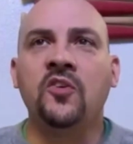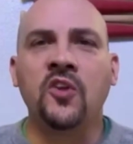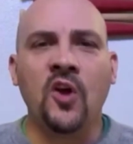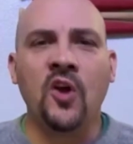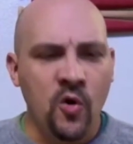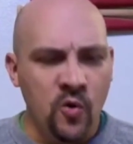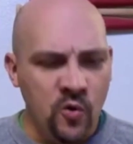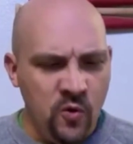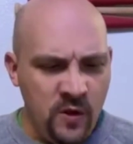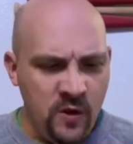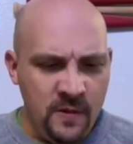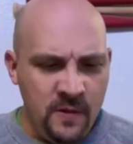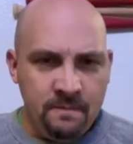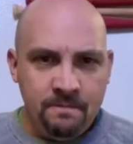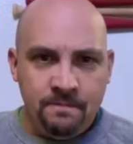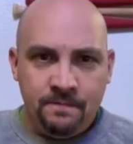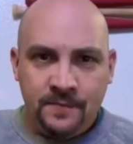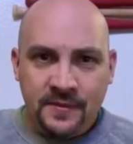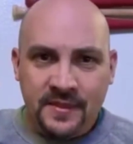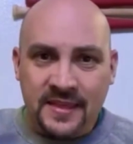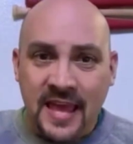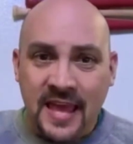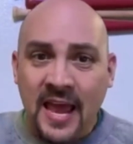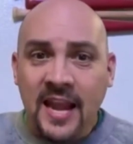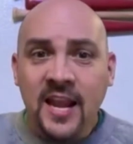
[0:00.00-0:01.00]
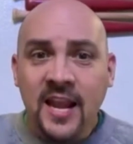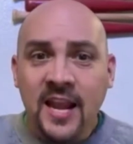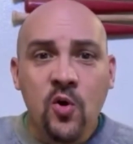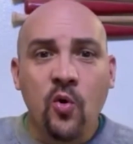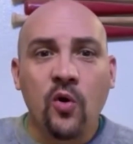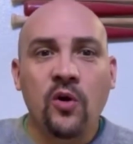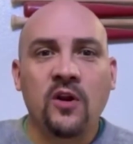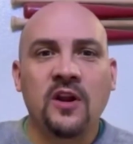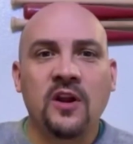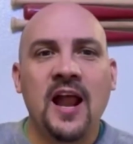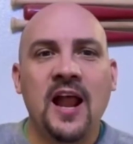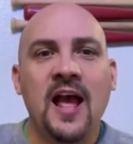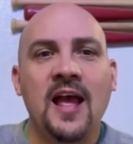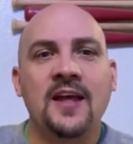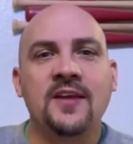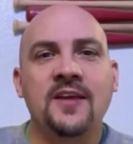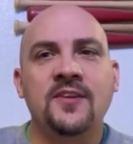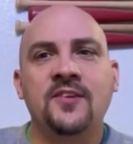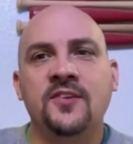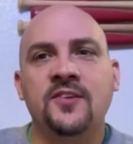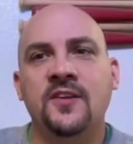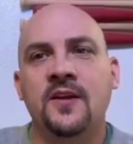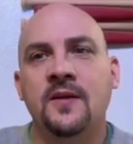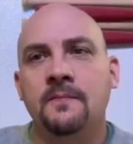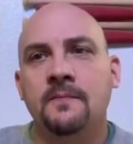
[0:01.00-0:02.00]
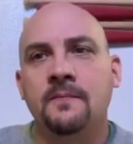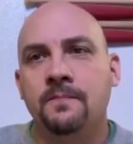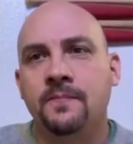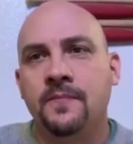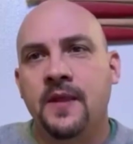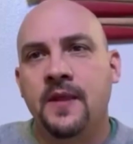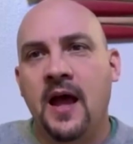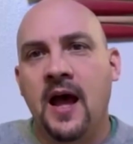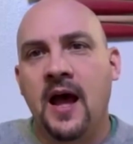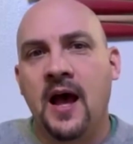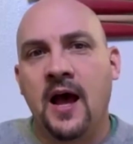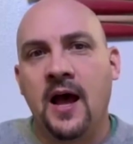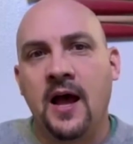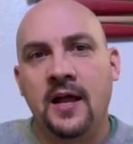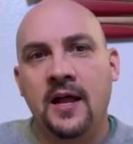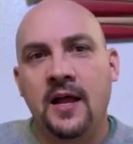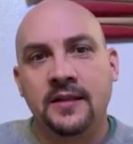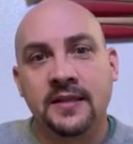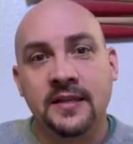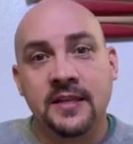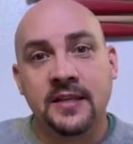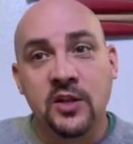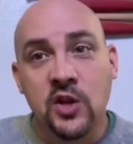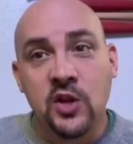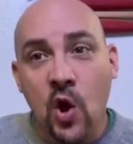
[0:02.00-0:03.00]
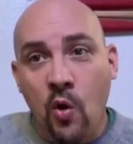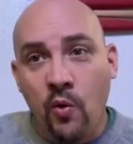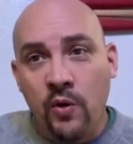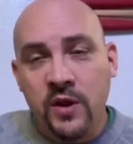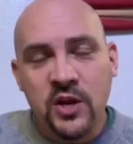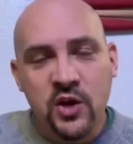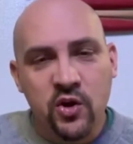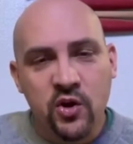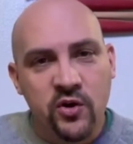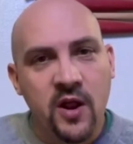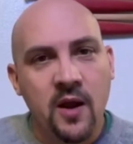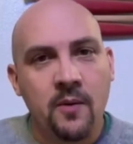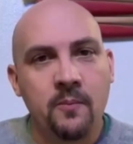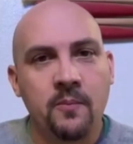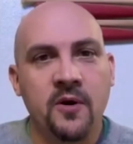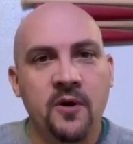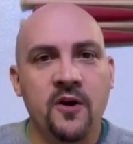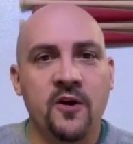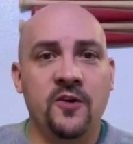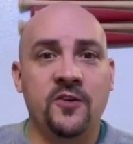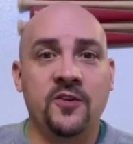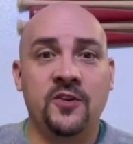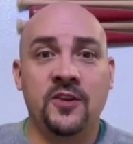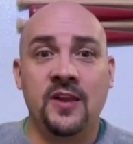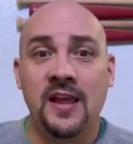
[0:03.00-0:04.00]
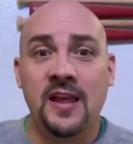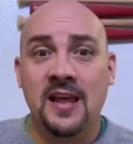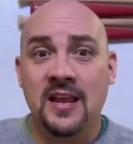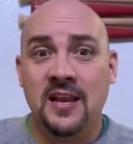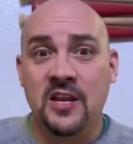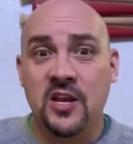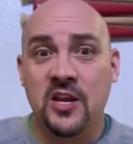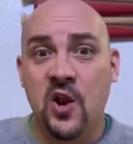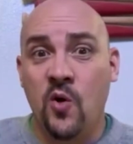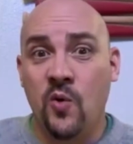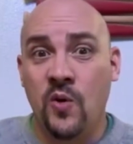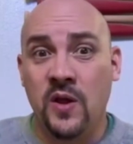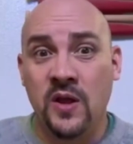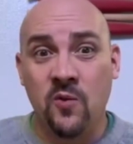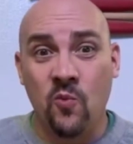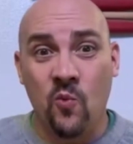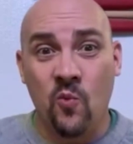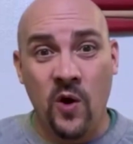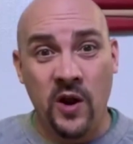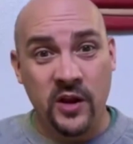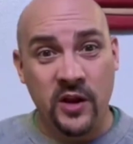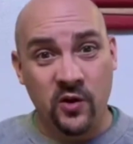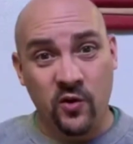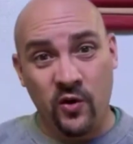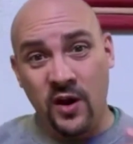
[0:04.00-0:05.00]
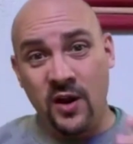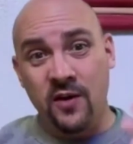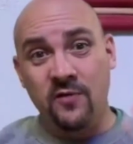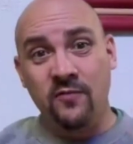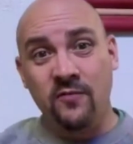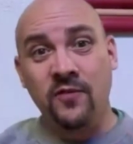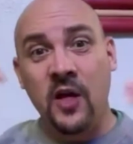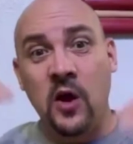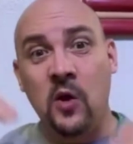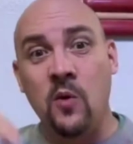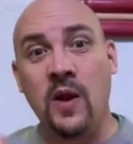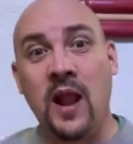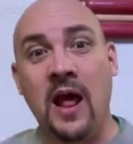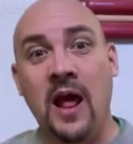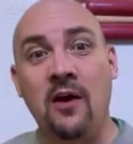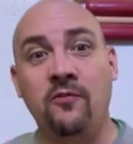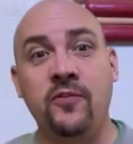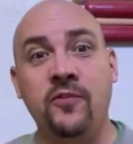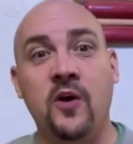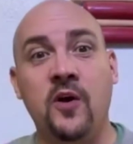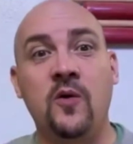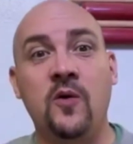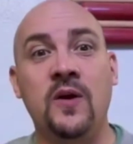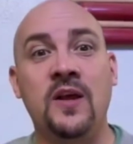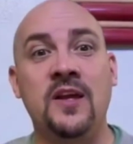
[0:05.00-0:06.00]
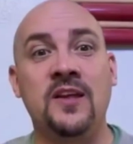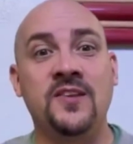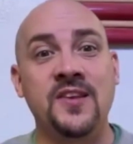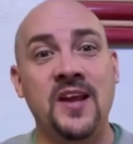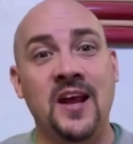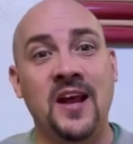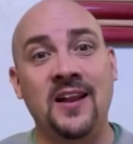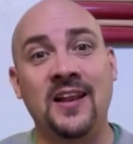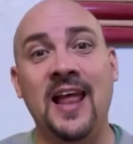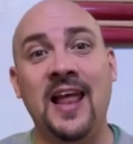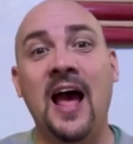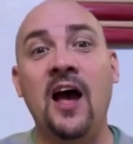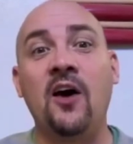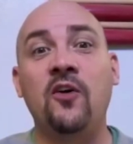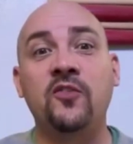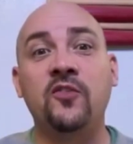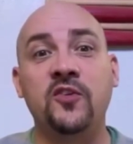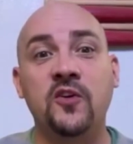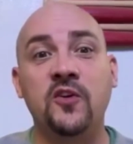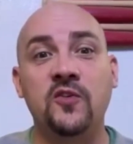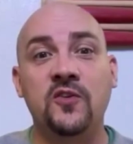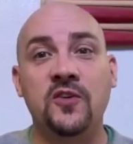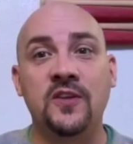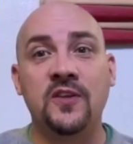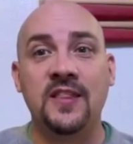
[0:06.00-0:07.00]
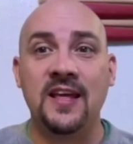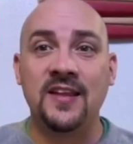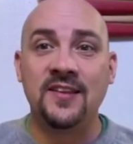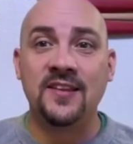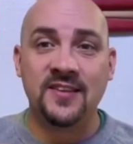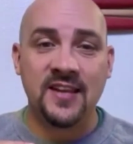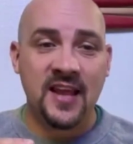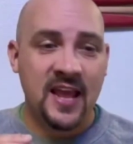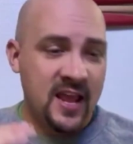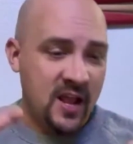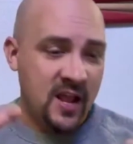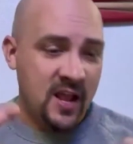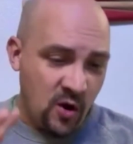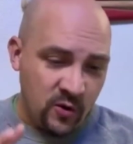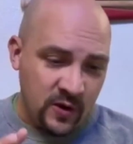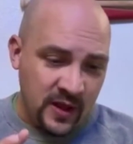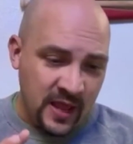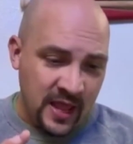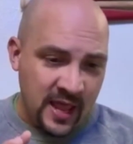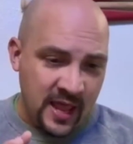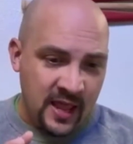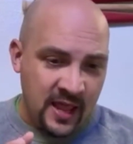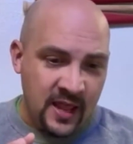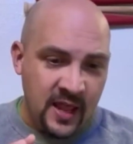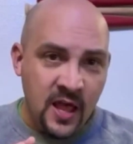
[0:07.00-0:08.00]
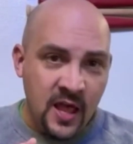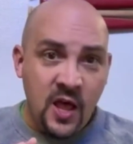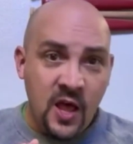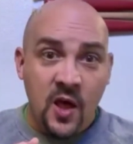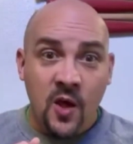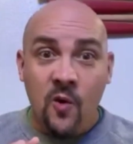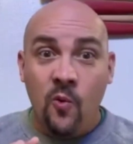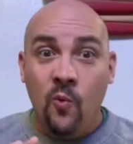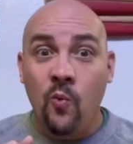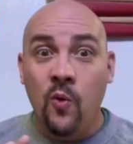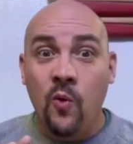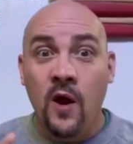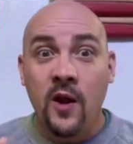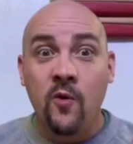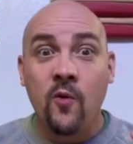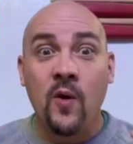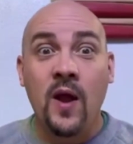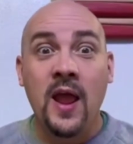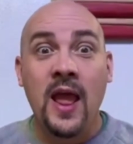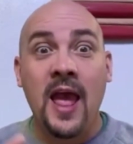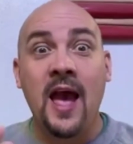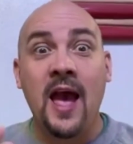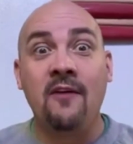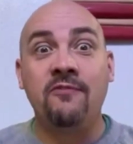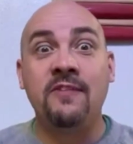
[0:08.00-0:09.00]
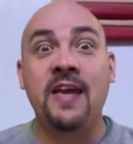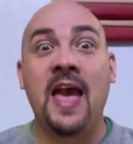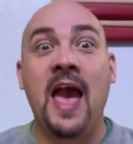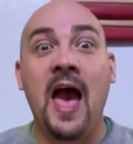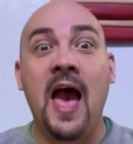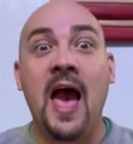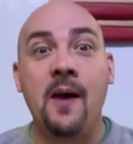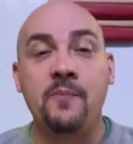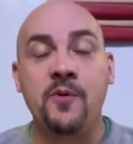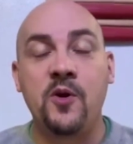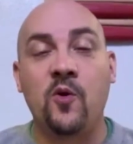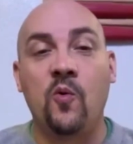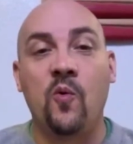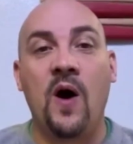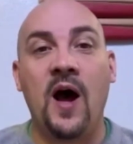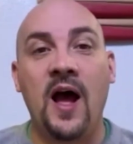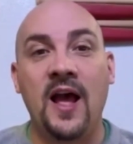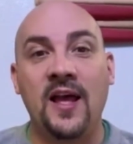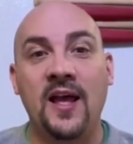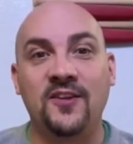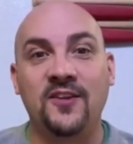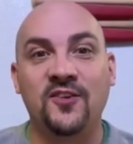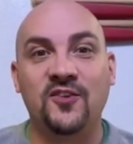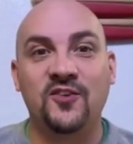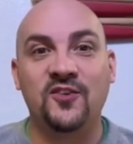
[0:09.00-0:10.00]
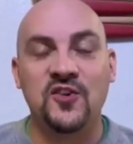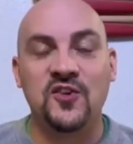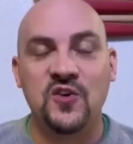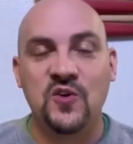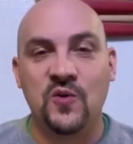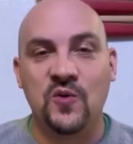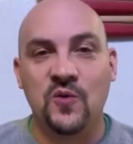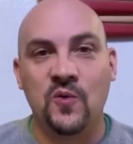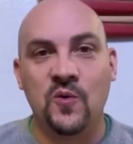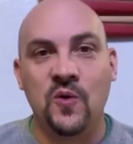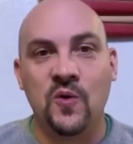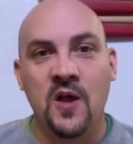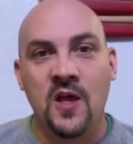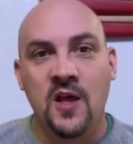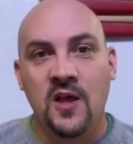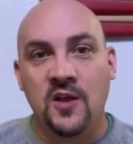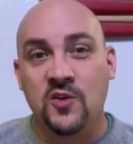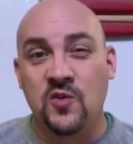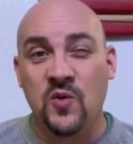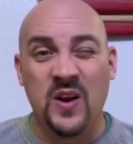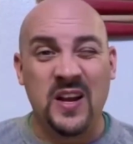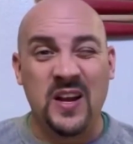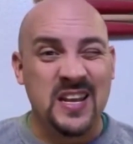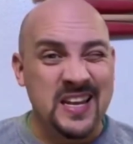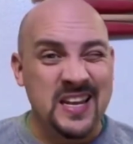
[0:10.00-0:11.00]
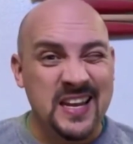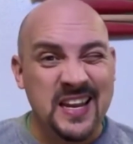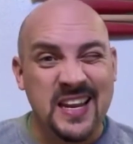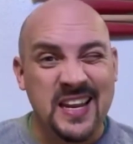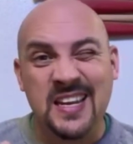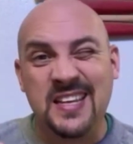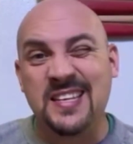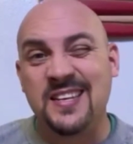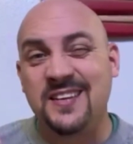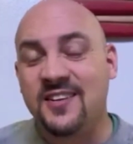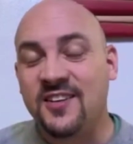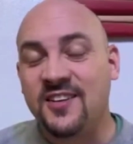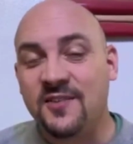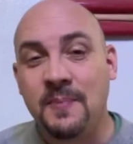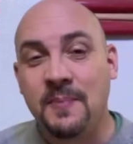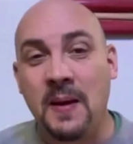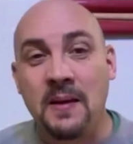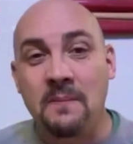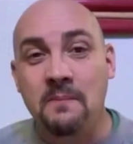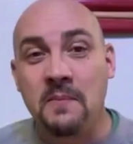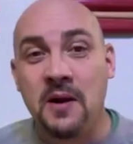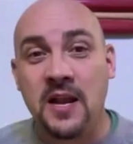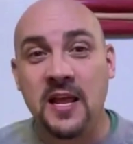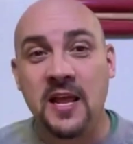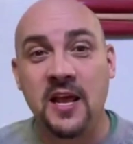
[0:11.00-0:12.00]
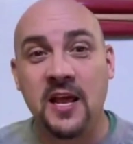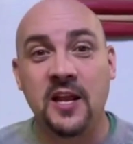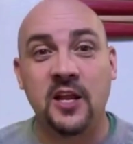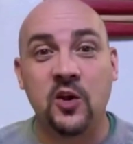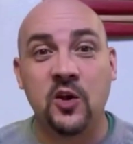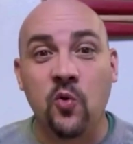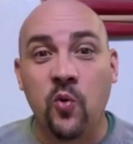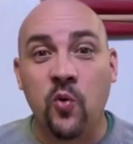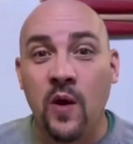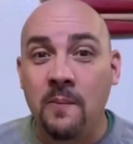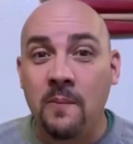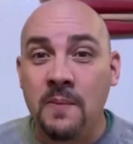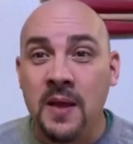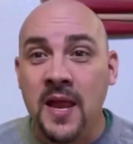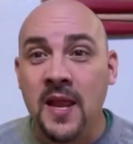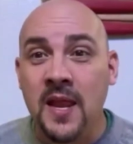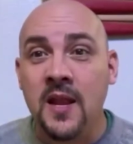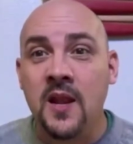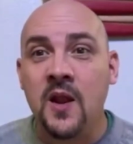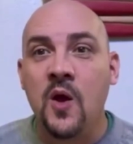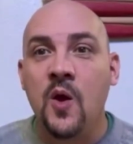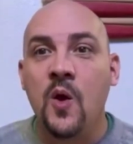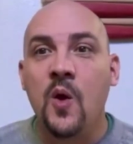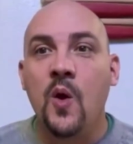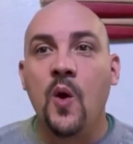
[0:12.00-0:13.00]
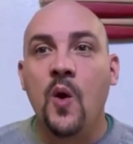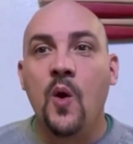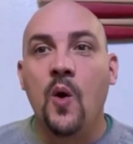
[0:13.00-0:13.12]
So getting organized, knowing your numbers, knowing what your inflow and outflow is allows you to then say, okay, what do I have capital wise to, do I need to spend money on equipment?